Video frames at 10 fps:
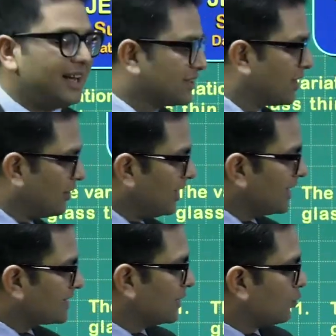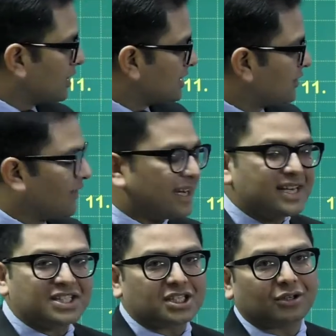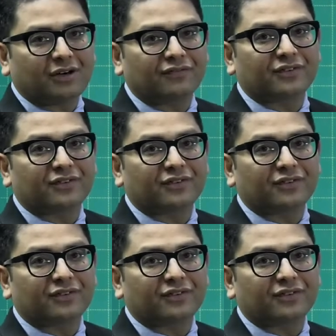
So let's see what is the variation of